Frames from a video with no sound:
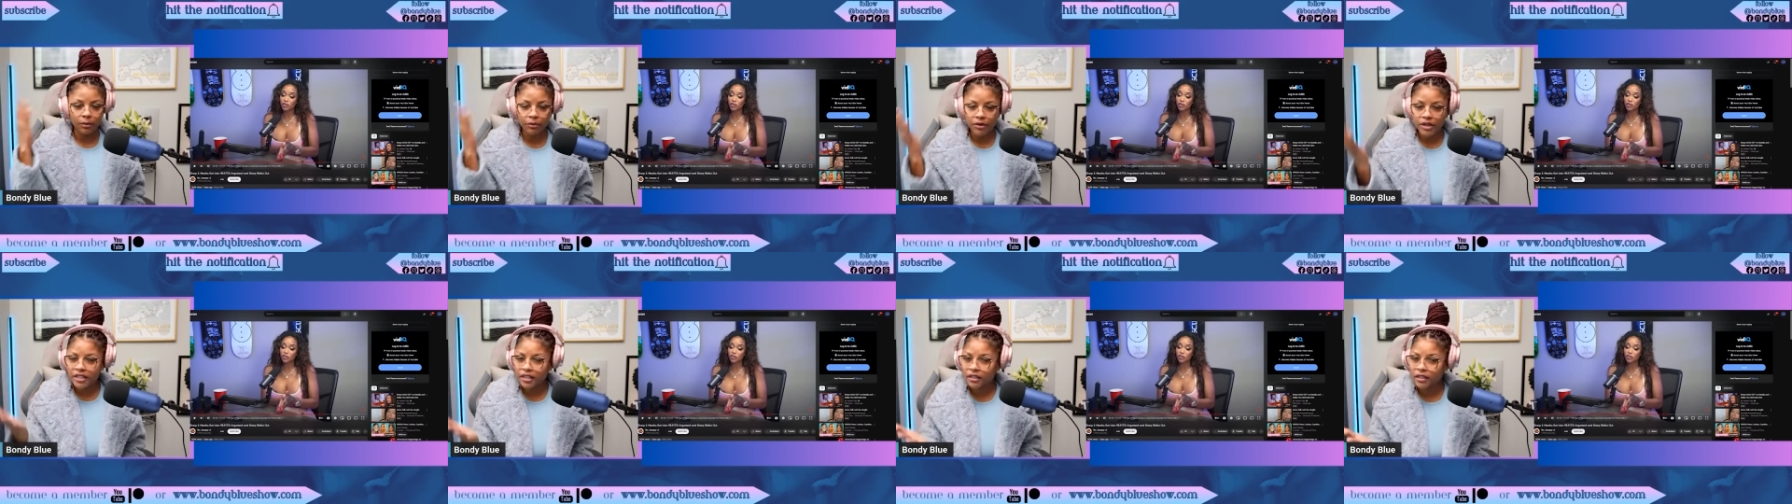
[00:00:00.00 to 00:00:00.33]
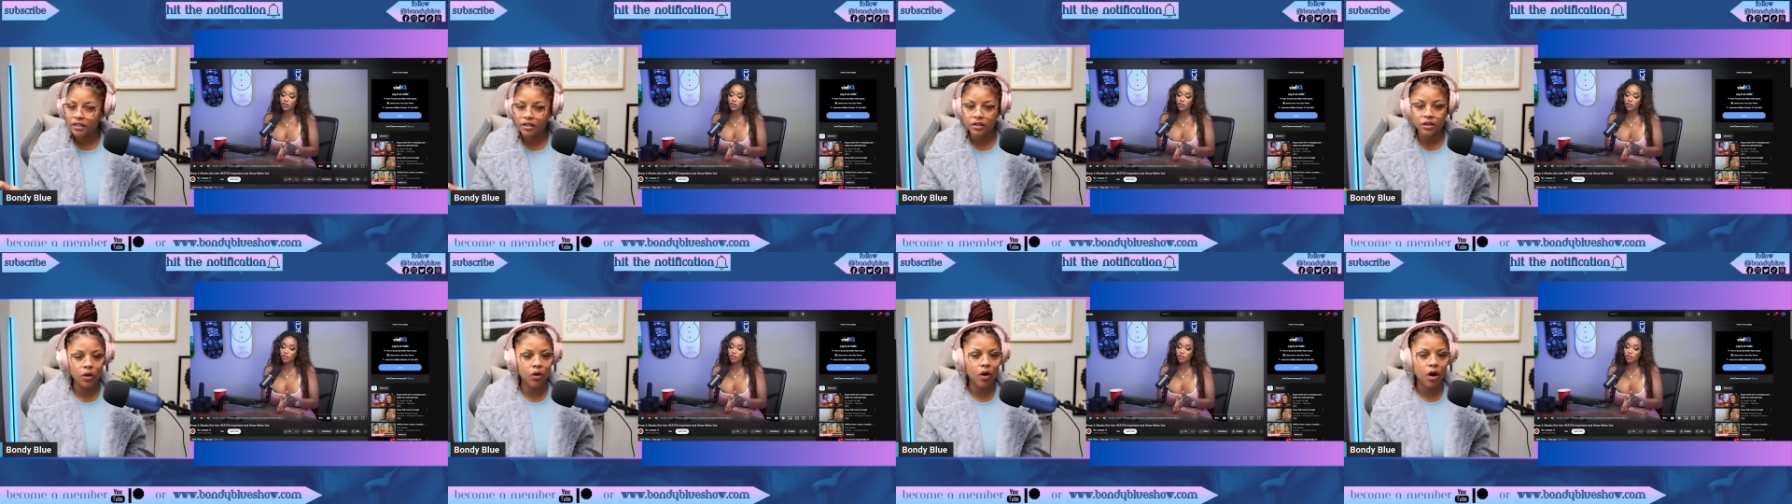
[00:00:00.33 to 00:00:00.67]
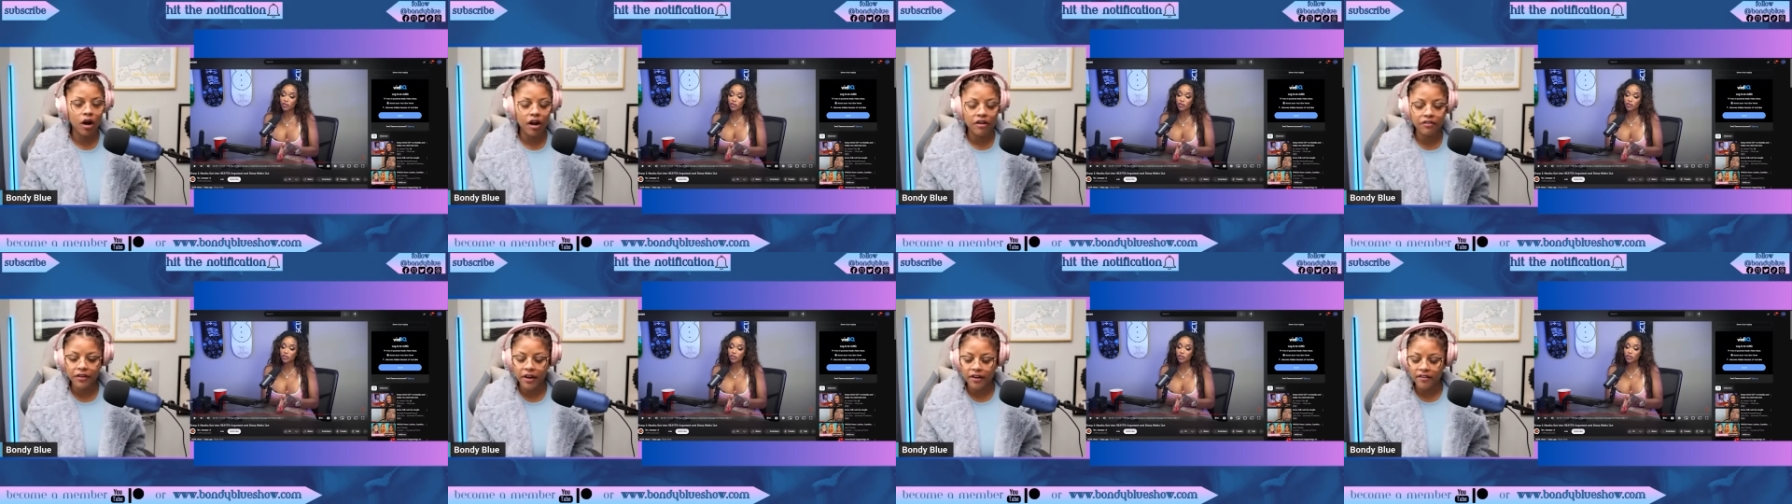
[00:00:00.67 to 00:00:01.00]
reason it's so
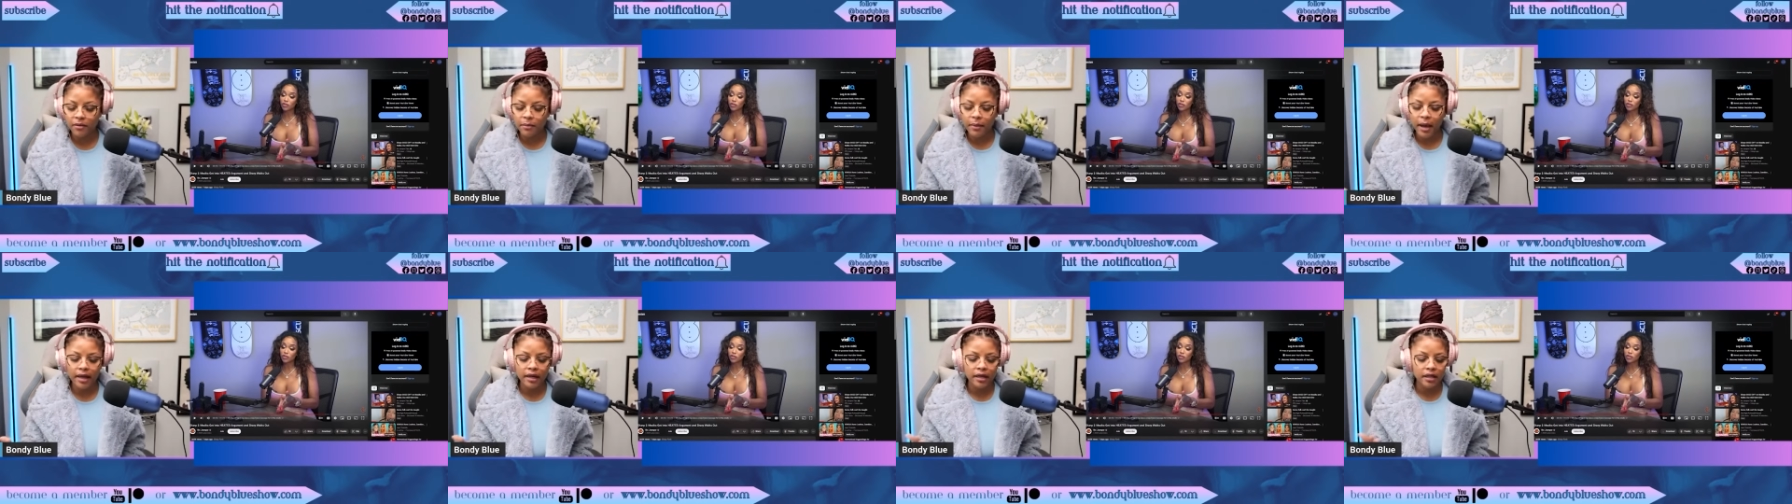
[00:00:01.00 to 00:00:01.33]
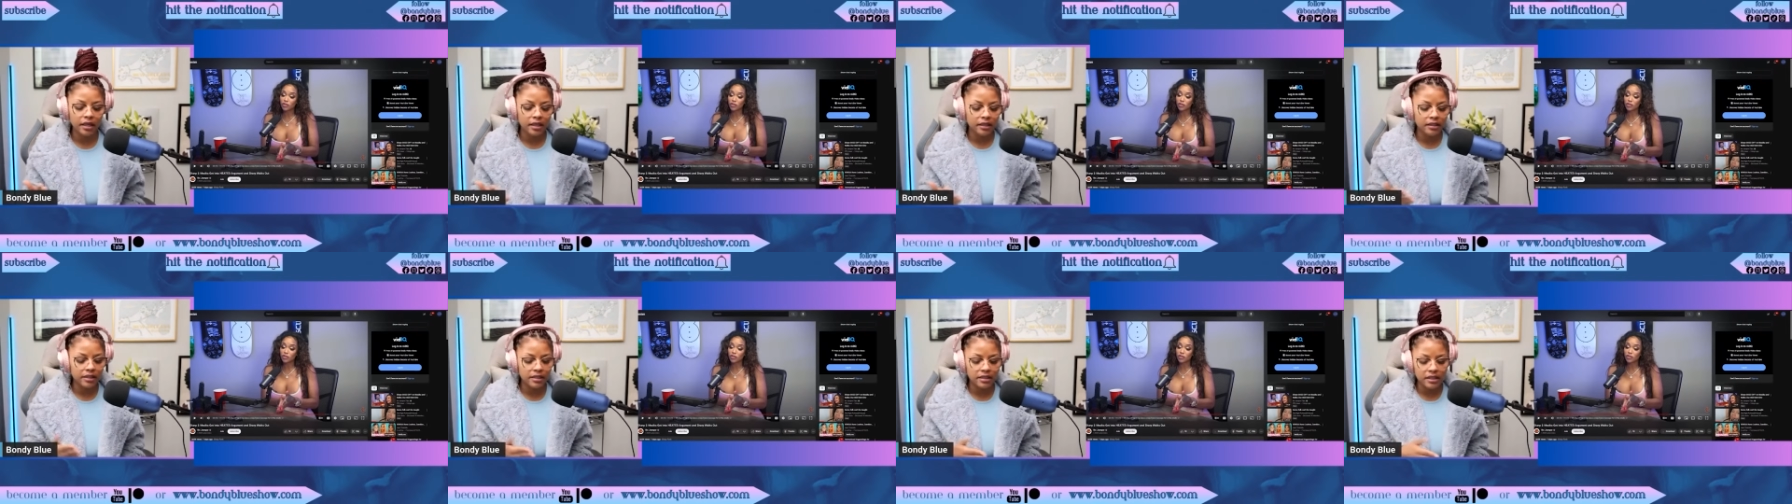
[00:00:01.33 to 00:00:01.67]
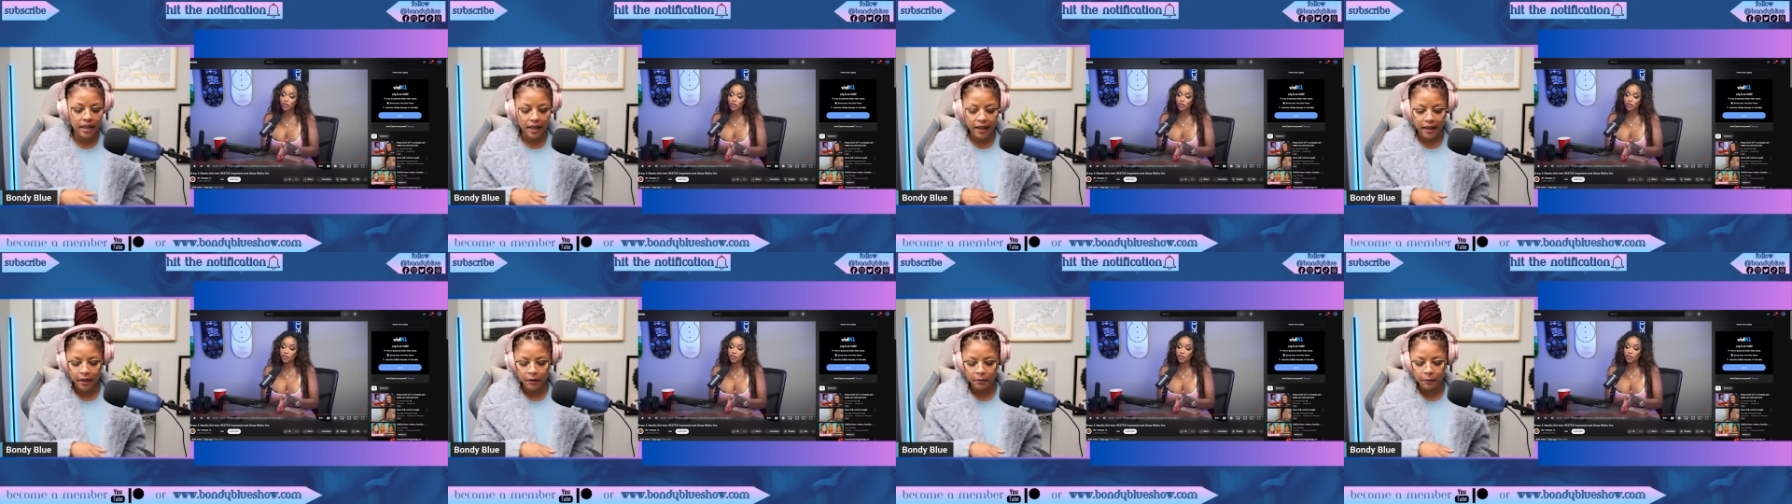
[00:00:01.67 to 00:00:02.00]
hard for everybody to
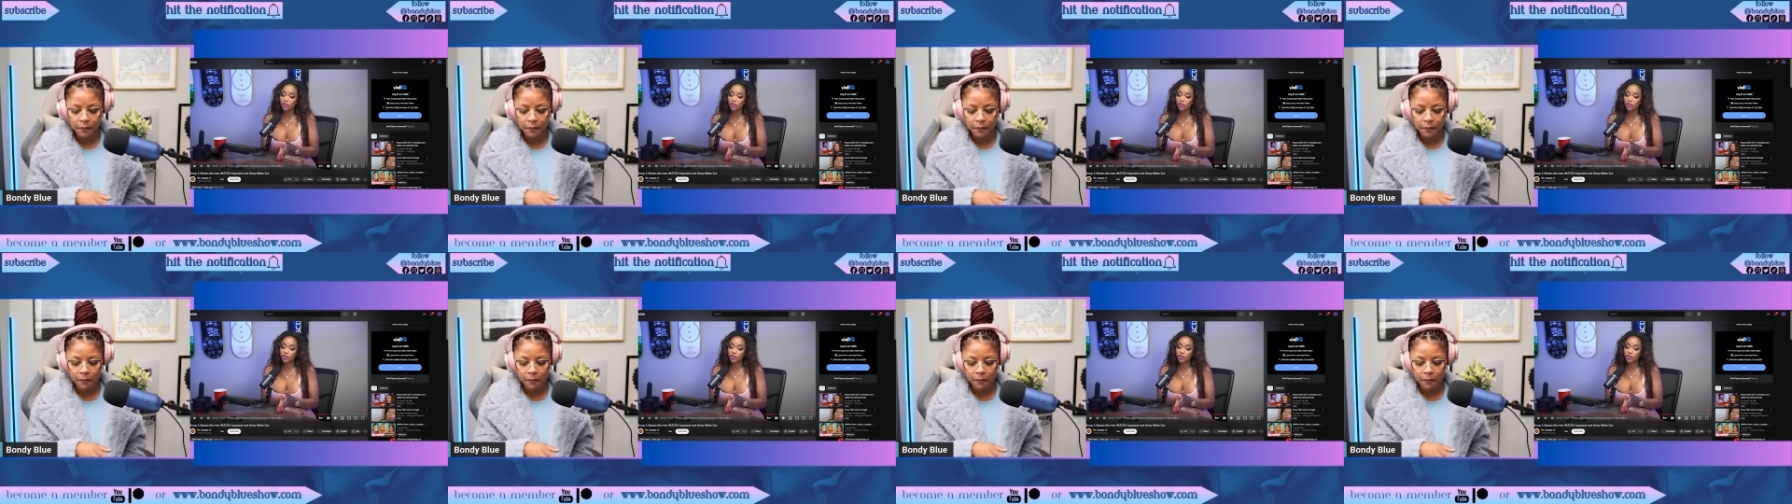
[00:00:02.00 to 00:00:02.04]
understand.